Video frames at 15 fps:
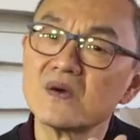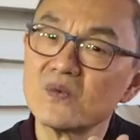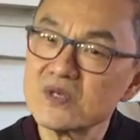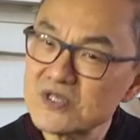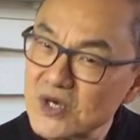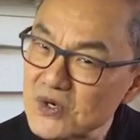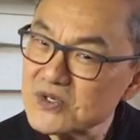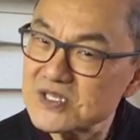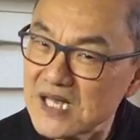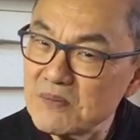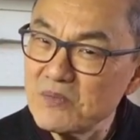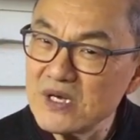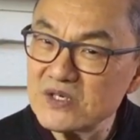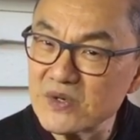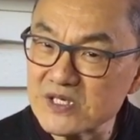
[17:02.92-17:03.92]
Which goes
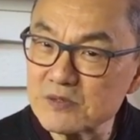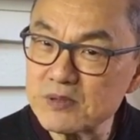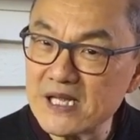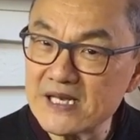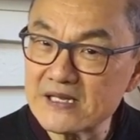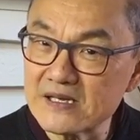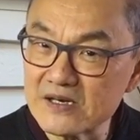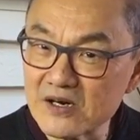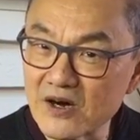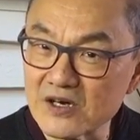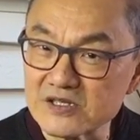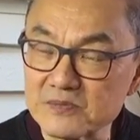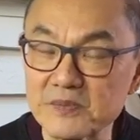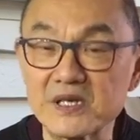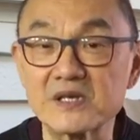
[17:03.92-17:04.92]
some way to explaining the
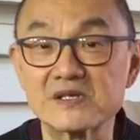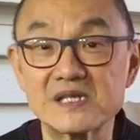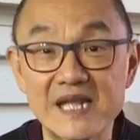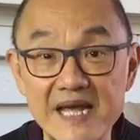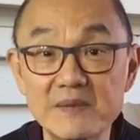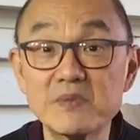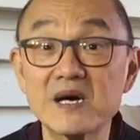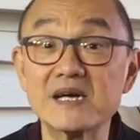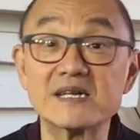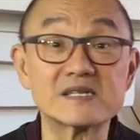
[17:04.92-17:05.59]
cost because labour